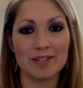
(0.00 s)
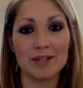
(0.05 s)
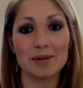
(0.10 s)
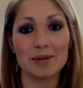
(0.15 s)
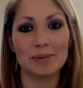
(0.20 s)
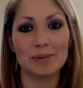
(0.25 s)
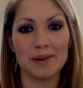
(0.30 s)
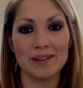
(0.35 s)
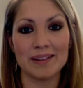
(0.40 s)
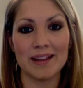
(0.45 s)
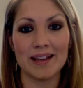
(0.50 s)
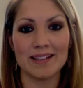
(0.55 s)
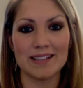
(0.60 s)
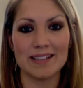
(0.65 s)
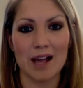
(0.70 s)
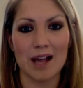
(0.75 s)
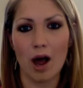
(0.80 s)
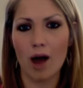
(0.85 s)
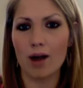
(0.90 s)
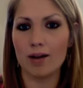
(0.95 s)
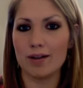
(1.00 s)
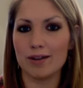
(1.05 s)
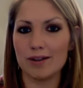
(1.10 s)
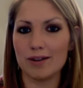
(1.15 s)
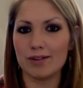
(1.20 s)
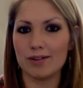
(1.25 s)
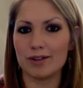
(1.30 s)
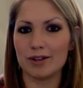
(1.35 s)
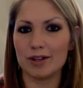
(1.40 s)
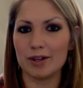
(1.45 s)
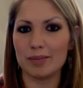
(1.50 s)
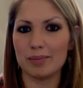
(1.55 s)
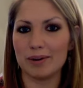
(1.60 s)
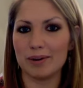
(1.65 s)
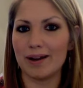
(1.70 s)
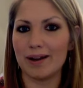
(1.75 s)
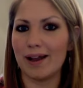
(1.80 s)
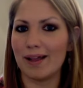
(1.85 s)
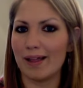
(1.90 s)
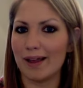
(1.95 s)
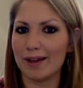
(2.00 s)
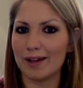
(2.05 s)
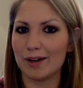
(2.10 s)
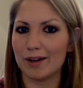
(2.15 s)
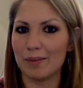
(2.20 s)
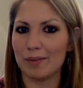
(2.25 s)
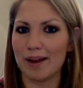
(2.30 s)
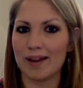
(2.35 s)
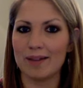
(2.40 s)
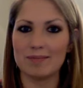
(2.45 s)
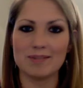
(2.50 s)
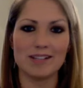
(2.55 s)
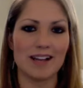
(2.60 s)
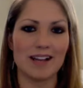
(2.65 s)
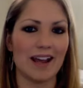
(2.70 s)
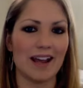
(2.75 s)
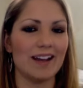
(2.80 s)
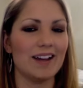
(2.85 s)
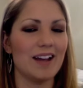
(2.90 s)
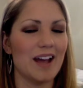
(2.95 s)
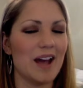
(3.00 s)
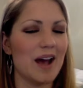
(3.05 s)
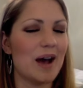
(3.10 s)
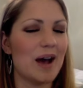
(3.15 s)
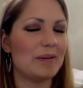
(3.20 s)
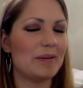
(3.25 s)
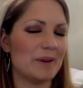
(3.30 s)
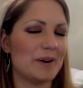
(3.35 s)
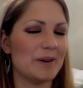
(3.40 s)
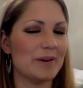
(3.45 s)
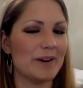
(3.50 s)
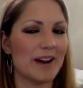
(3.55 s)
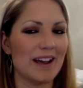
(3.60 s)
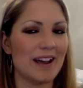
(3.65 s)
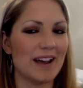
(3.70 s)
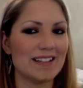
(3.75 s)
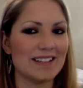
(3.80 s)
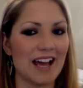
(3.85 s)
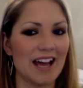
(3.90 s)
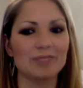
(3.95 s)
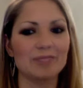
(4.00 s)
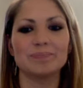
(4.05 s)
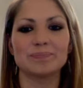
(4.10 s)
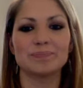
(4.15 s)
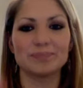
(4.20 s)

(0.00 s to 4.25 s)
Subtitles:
So when they say, "Oh, you look really pretty, I like your makeup today," I'm always like,